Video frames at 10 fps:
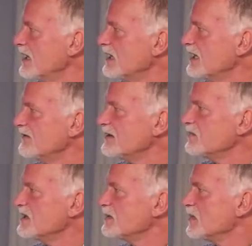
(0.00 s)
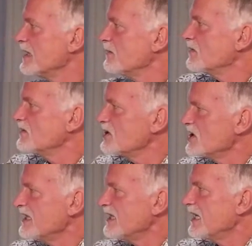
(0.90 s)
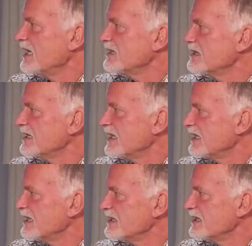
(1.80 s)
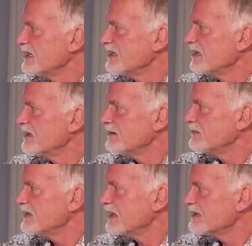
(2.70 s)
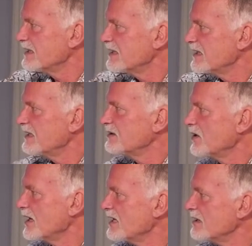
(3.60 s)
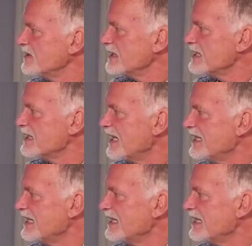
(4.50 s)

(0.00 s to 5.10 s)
He will be speaking about the generalized classical electrodynamics,